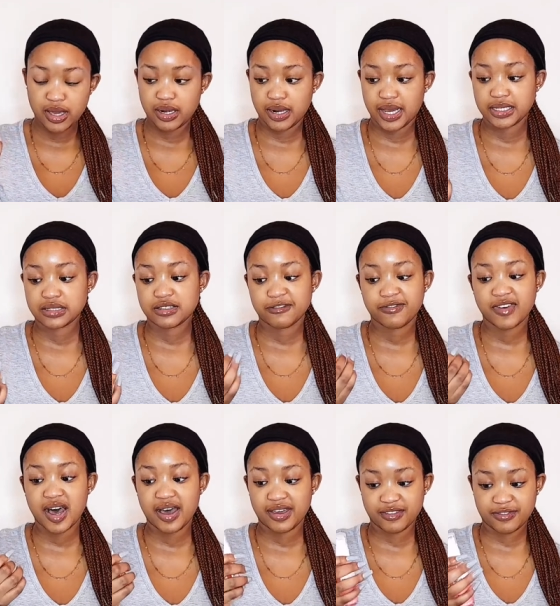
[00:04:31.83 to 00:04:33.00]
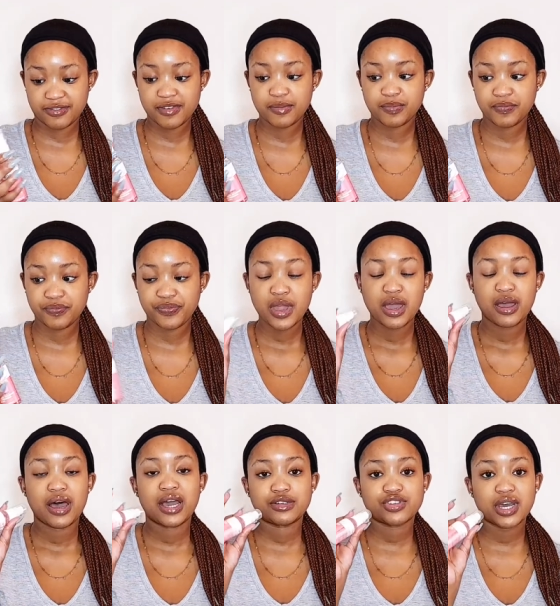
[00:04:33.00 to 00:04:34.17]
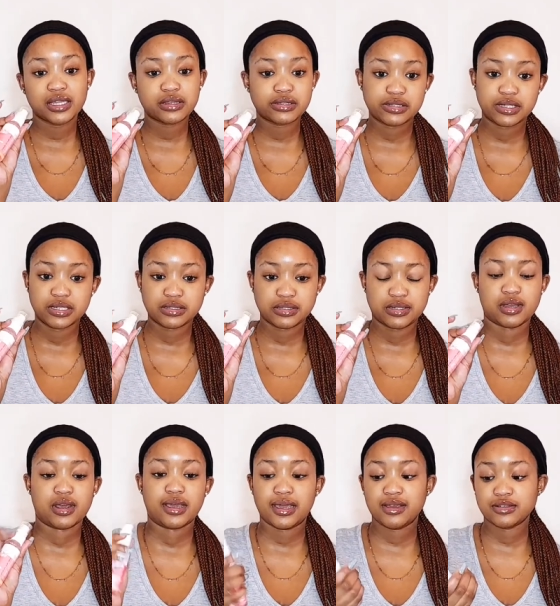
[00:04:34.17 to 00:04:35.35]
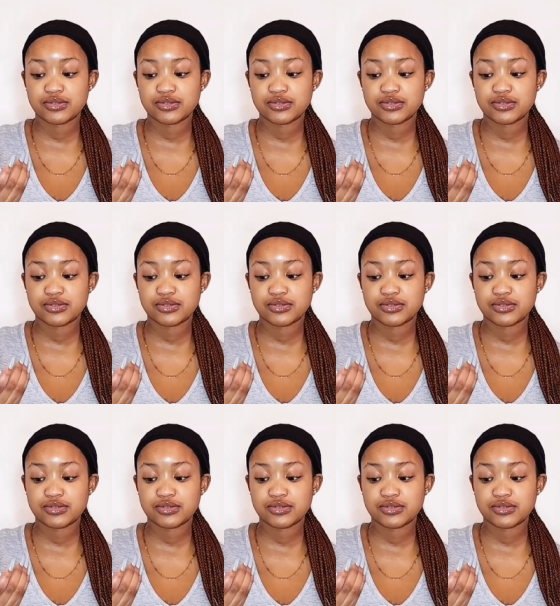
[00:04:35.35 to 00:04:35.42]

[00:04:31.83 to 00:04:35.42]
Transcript: 95 i tried this yesterday